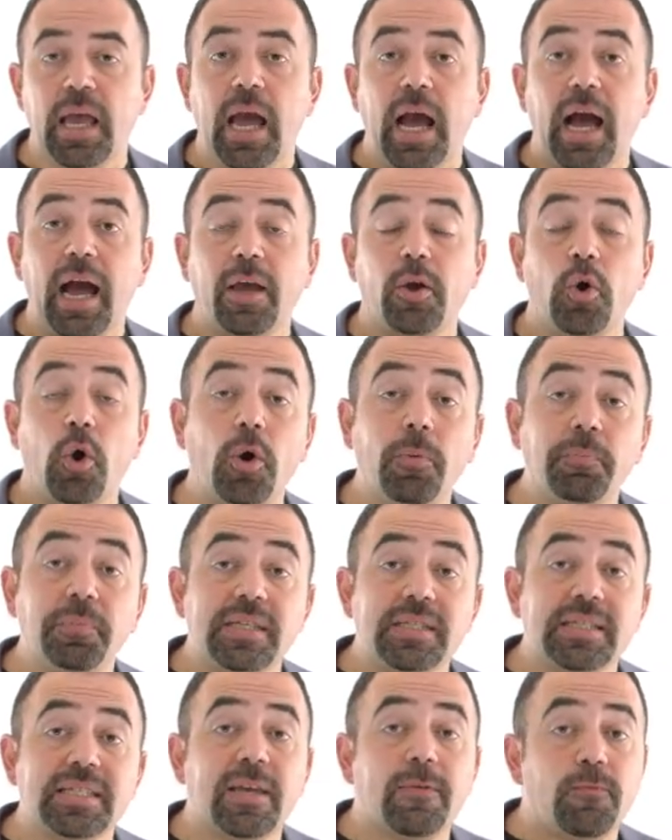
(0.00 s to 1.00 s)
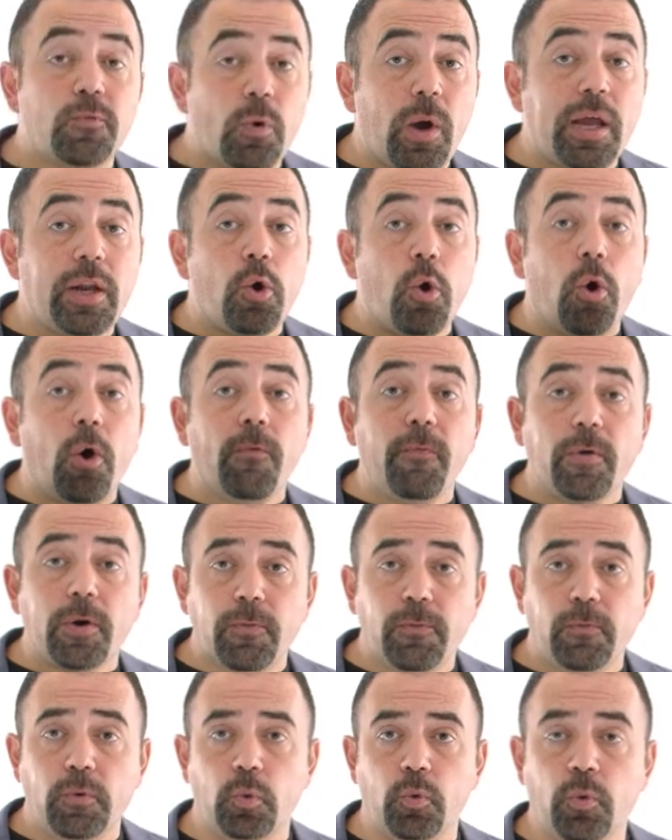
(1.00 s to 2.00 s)
I hope this gives you an
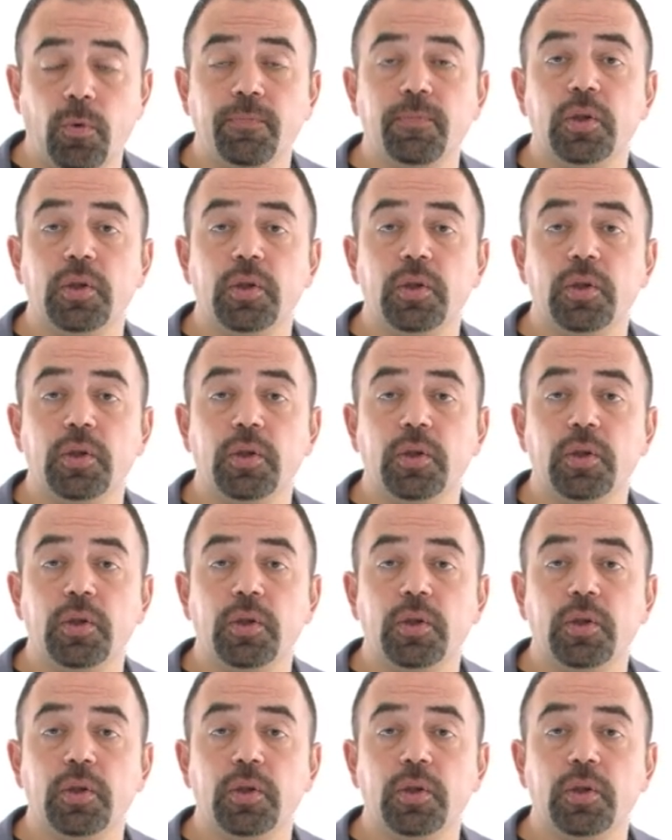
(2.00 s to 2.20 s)
overview